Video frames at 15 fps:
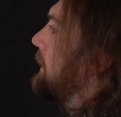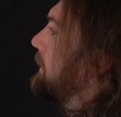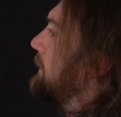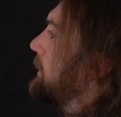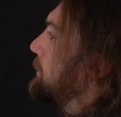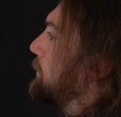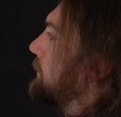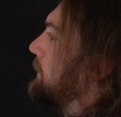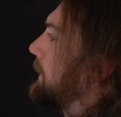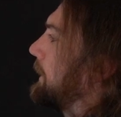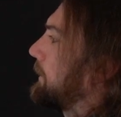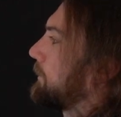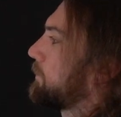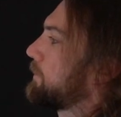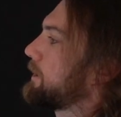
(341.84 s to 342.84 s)
this
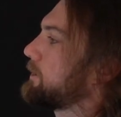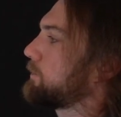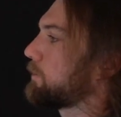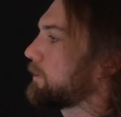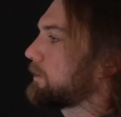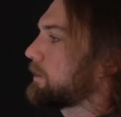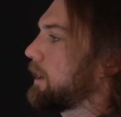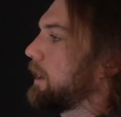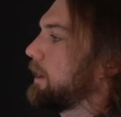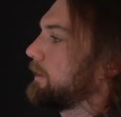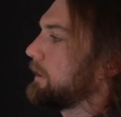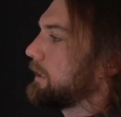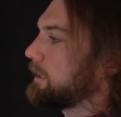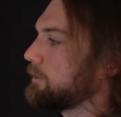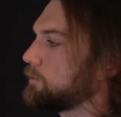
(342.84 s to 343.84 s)
particular resource,
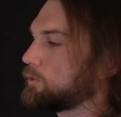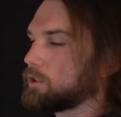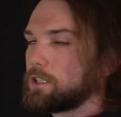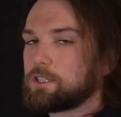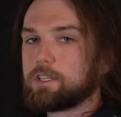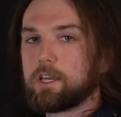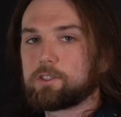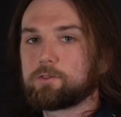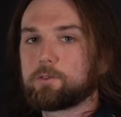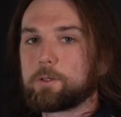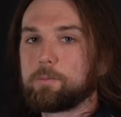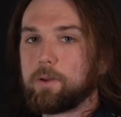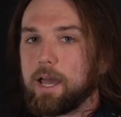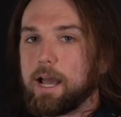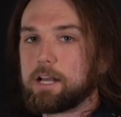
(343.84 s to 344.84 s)
they need to
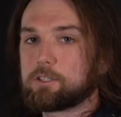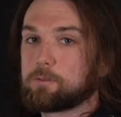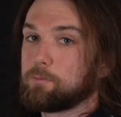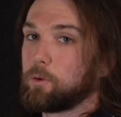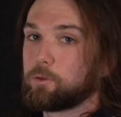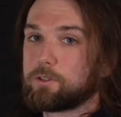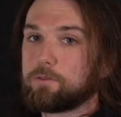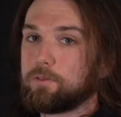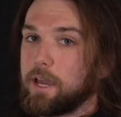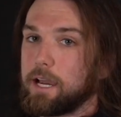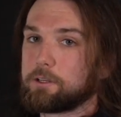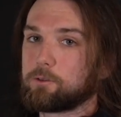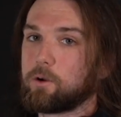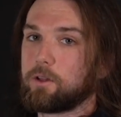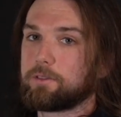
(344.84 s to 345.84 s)
successfully pass
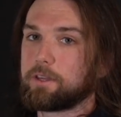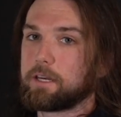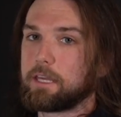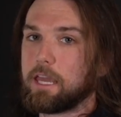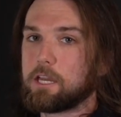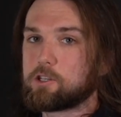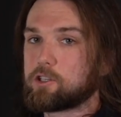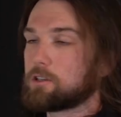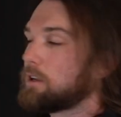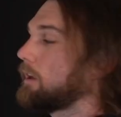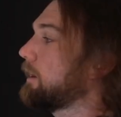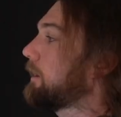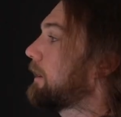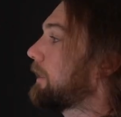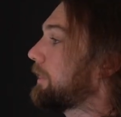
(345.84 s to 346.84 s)
multi-factor authentication,
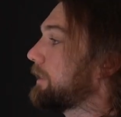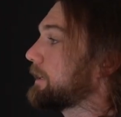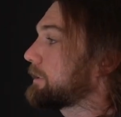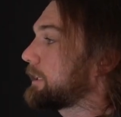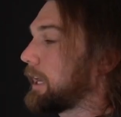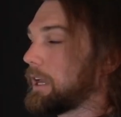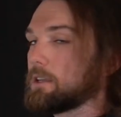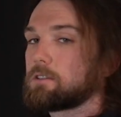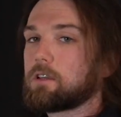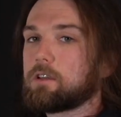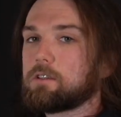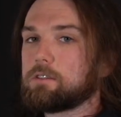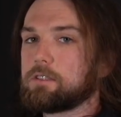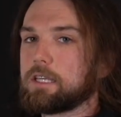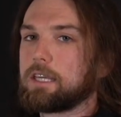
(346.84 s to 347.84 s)
in this case,
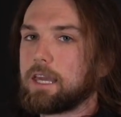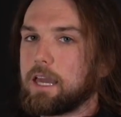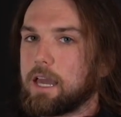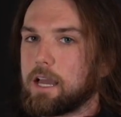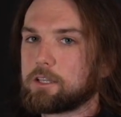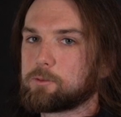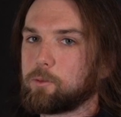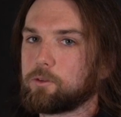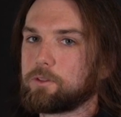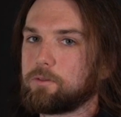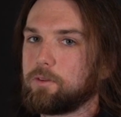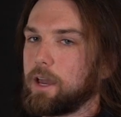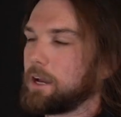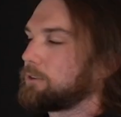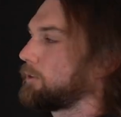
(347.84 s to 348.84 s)
ZKX
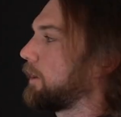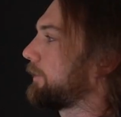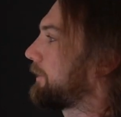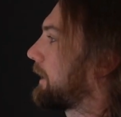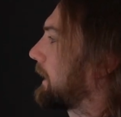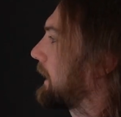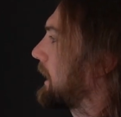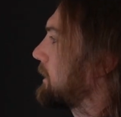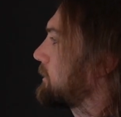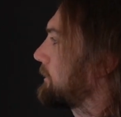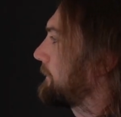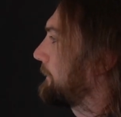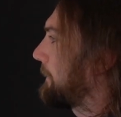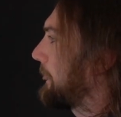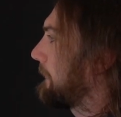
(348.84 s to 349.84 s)
multi-factor authentication.
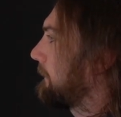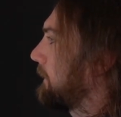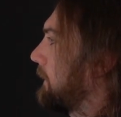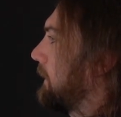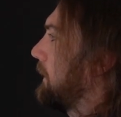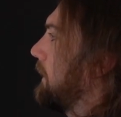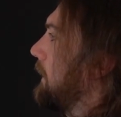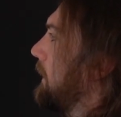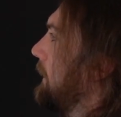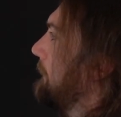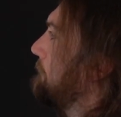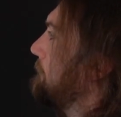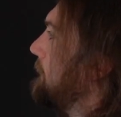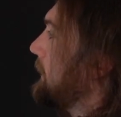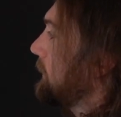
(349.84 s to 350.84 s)

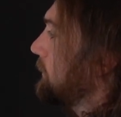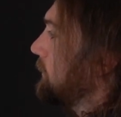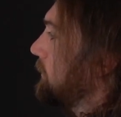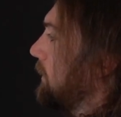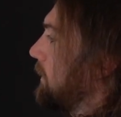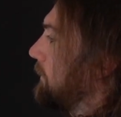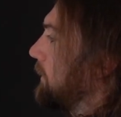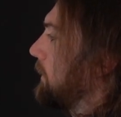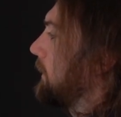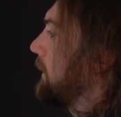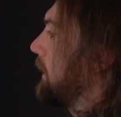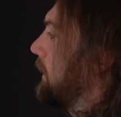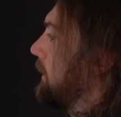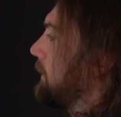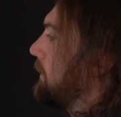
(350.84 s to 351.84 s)
This
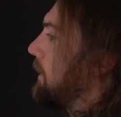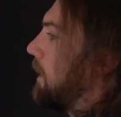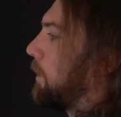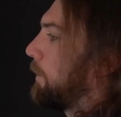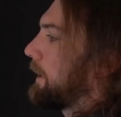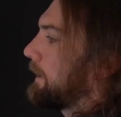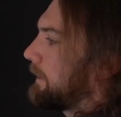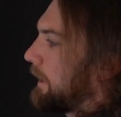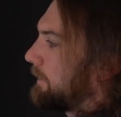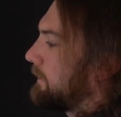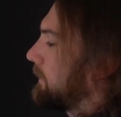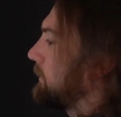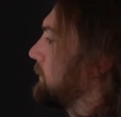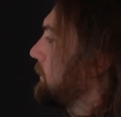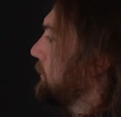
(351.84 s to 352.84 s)
server, knowing that
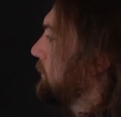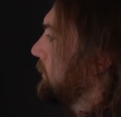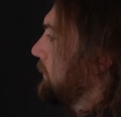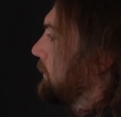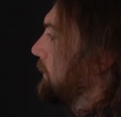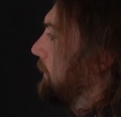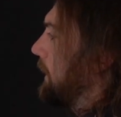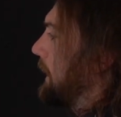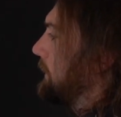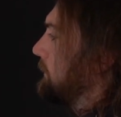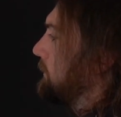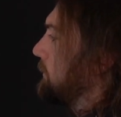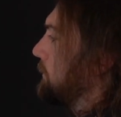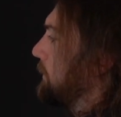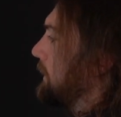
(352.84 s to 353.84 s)
this user and device
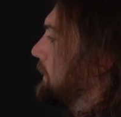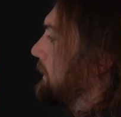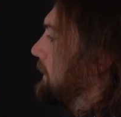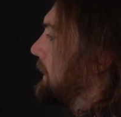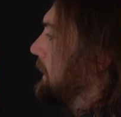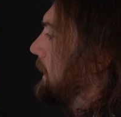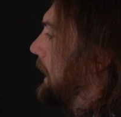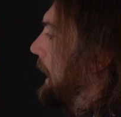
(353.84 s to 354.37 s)
do indeed